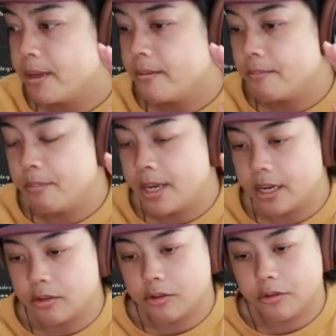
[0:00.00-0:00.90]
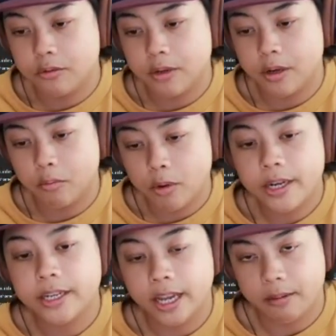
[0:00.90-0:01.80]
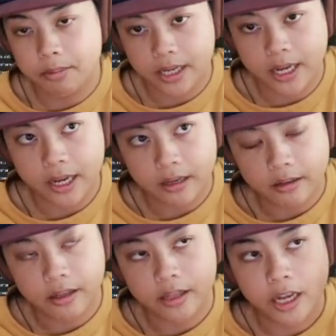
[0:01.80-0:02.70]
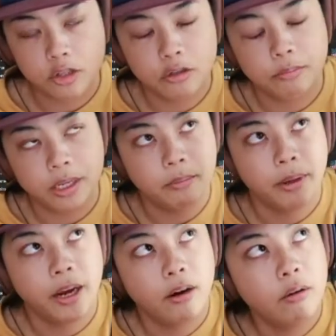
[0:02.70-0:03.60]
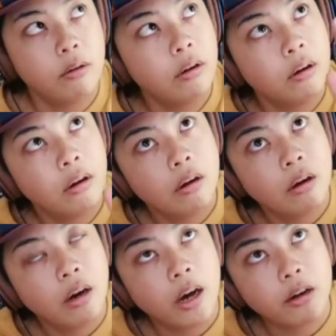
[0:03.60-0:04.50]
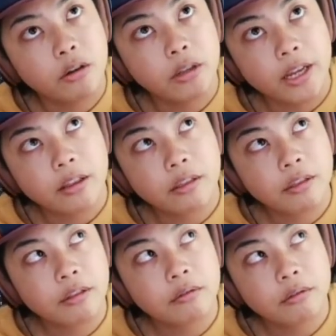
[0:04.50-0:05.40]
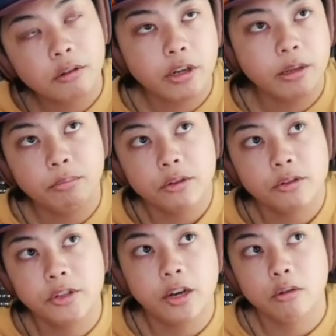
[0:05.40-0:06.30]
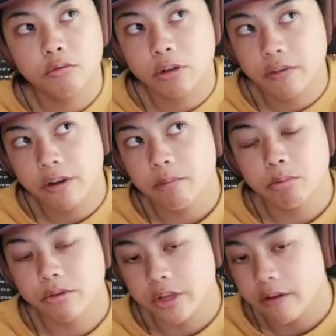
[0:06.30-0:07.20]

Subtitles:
kPa, and that should be about, I don't know, like 30% or 25%